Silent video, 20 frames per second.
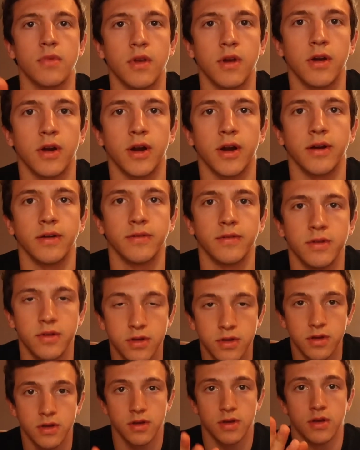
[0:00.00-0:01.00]
Alright,
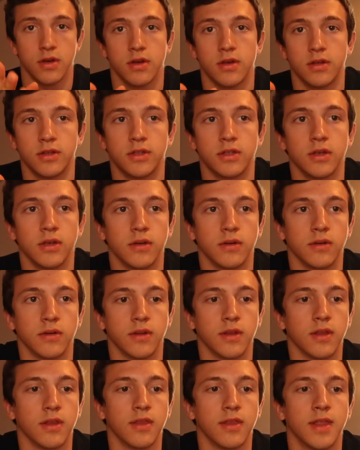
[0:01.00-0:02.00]
so
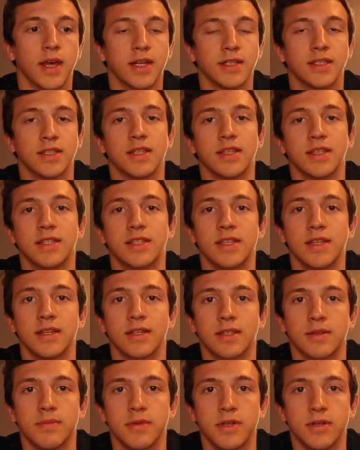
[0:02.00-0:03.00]
that's the
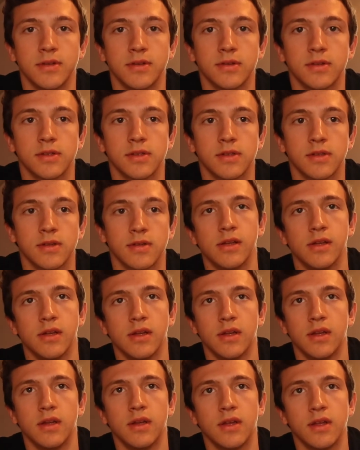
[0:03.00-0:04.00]
6 meals
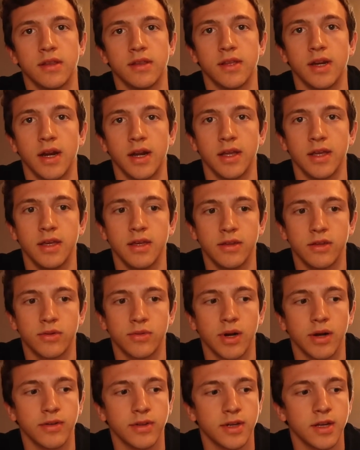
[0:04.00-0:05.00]
that I eat
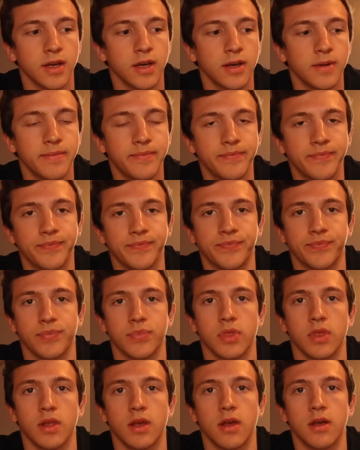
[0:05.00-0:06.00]
throughout the day.
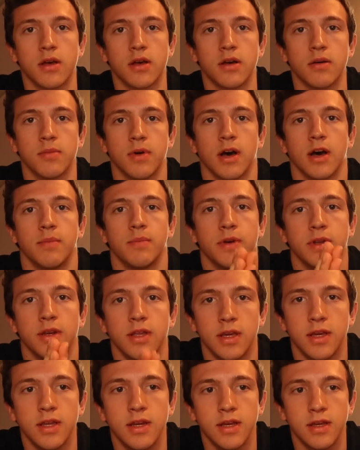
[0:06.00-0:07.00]
I've
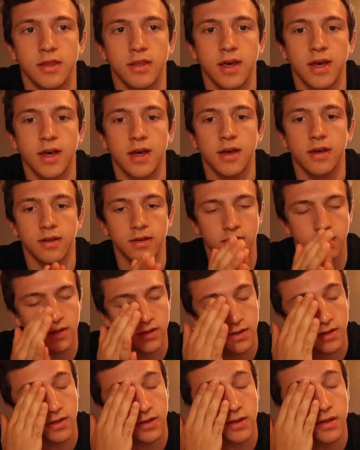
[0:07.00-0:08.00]
been eating that
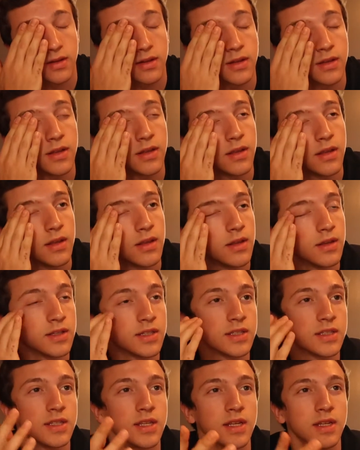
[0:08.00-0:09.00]

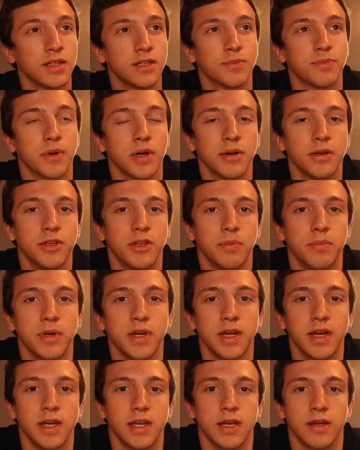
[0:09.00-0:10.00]
since probably the
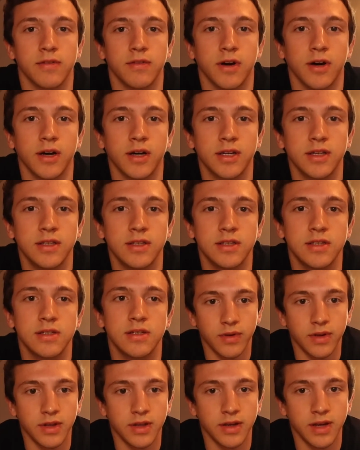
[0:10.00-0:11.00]
beginning of
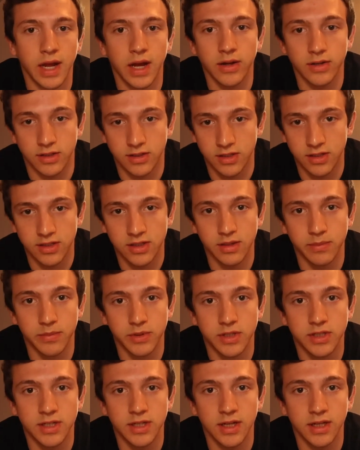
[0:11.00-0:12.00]
August. Now it's
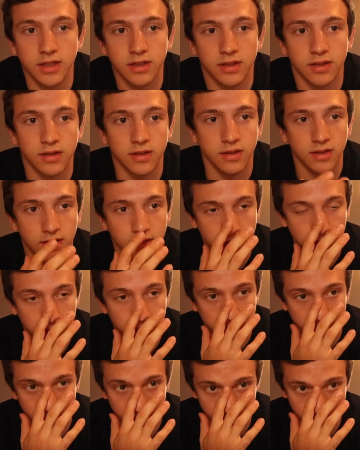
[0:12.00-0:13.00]
December
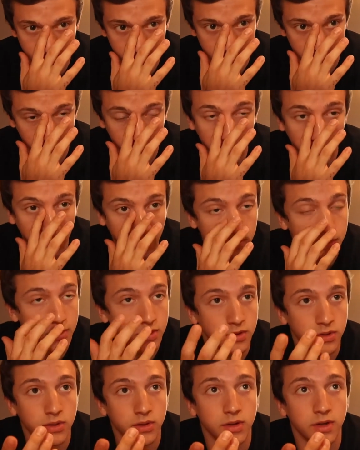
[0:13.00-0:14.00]
2nd, so I've
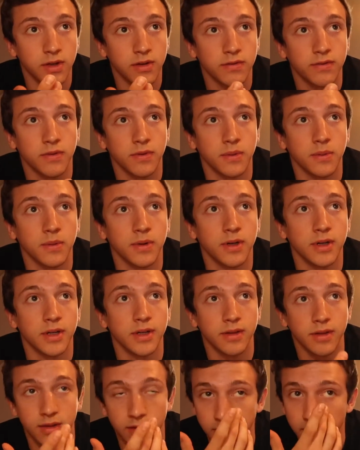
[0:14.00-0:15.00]
been doing it for
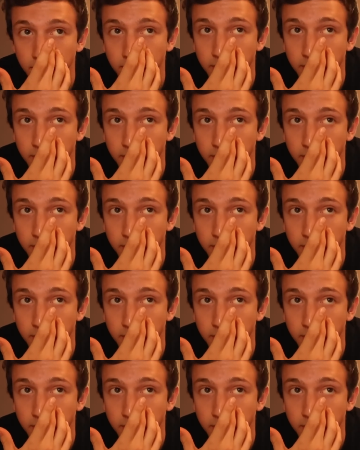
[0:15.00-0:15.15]
what,